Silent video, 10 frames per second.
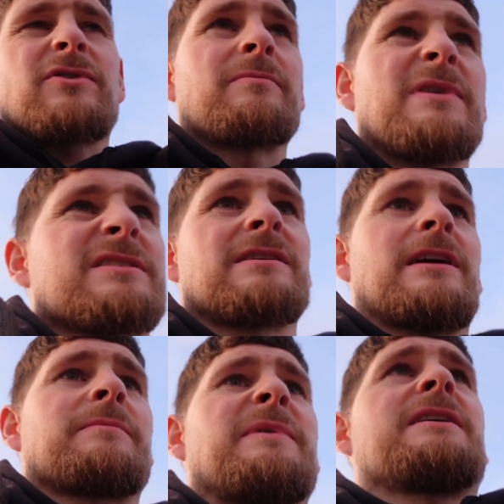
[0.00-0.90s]
scrum master
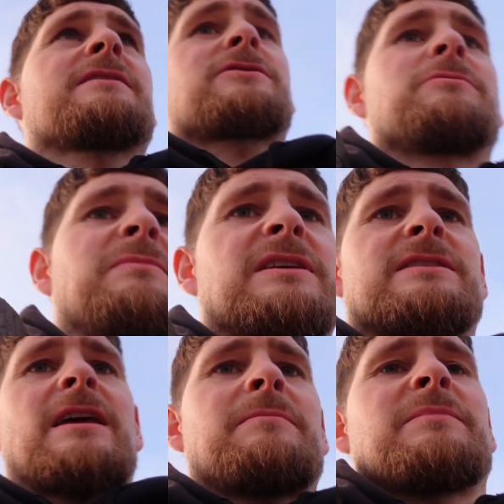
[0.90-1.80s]
like me, shouldn't be the
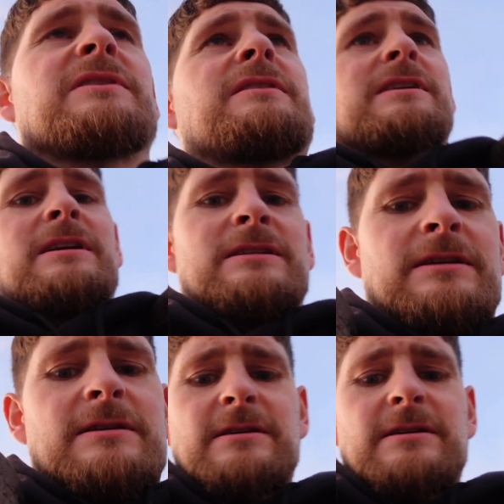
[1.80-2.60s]
same, but is